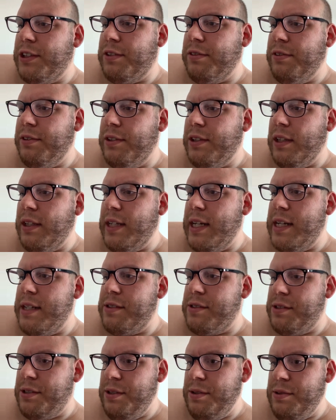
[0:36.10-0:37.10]
through the
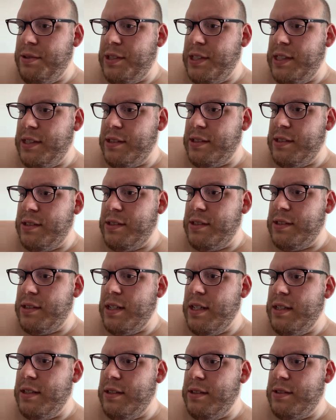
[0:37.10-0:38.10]
last 2 seasons,
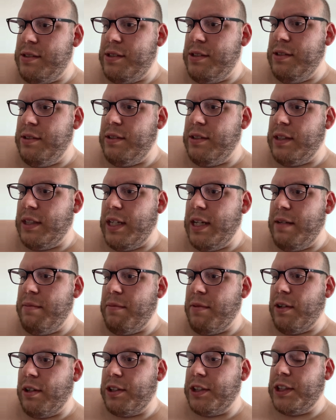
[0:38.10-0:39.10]
it is still a
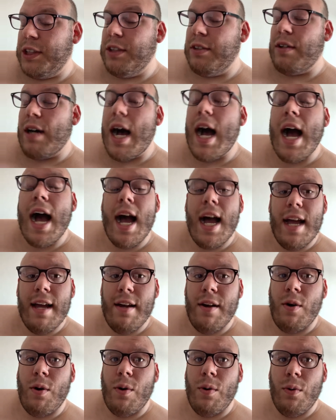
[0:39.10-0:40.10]
landmark show. I
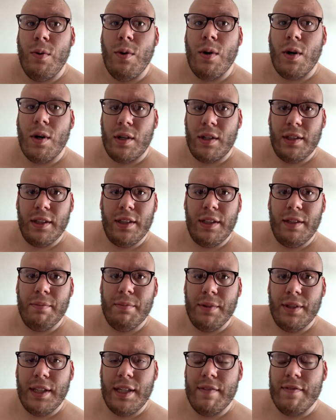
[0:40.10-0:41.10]
wholeheartedly
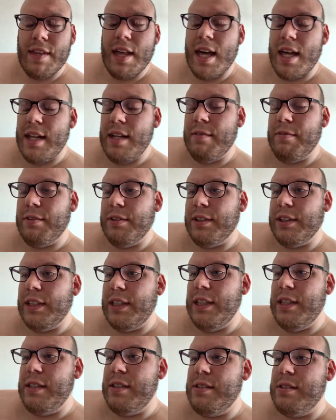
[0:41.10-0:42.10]
believe that. It really
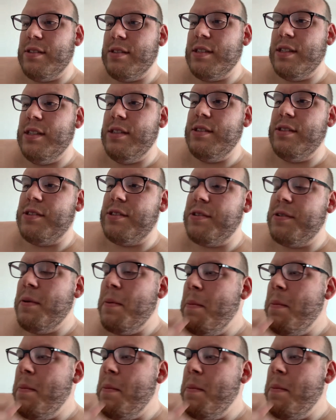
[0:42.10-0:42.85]
is. Because